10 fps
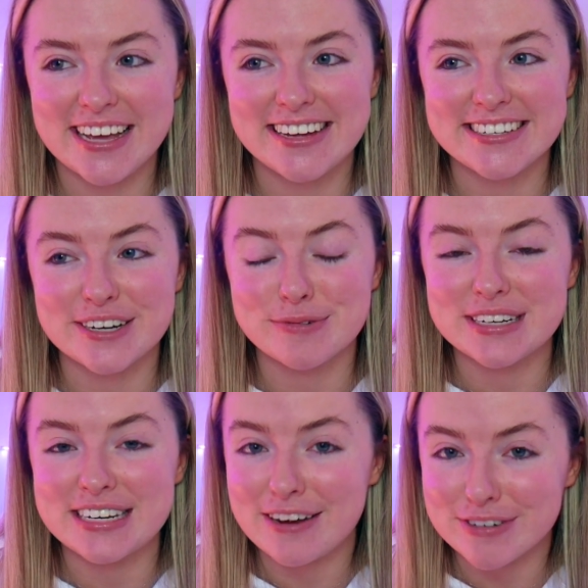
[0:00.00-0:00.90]
and I would
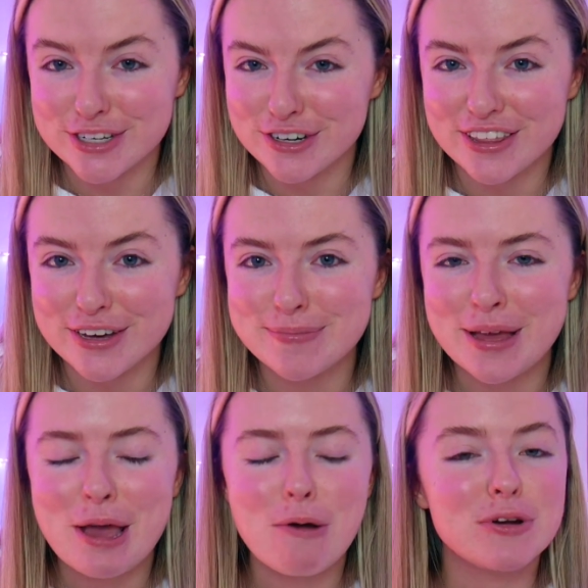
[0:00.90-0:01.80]
never study them,
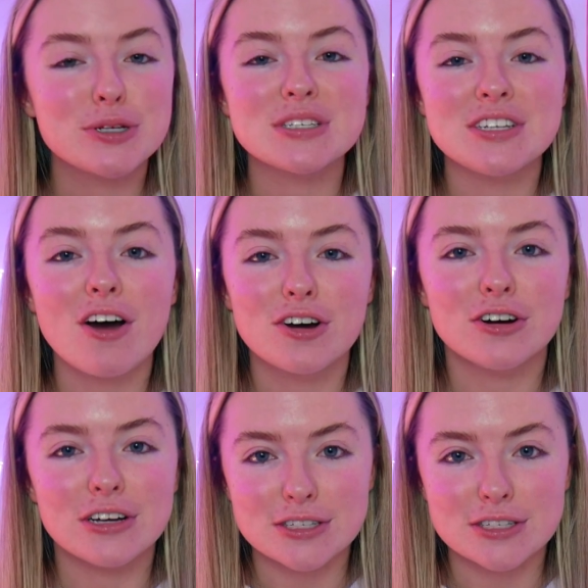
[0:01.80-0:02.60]
which was not good.